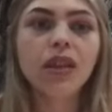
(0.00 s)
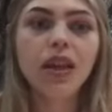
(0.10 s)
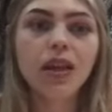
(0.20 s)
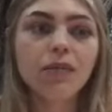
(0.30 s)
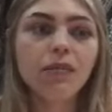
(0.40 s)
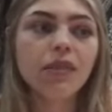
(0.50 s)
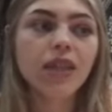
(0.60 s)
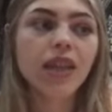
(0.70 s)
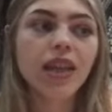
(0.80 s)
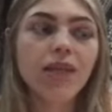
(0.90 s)
And
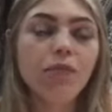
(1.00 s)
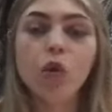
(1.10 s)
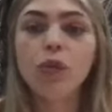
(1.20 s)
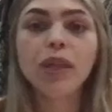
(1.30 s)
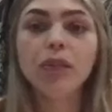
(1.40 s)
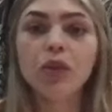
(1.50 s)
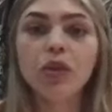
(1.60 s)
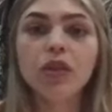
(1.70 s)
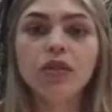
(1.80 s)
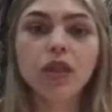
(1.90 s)
then more people
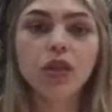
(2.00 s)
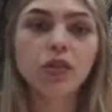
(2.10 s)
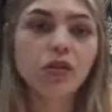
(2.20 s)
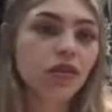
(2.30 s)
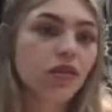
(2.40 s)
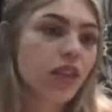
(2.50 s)
got involved.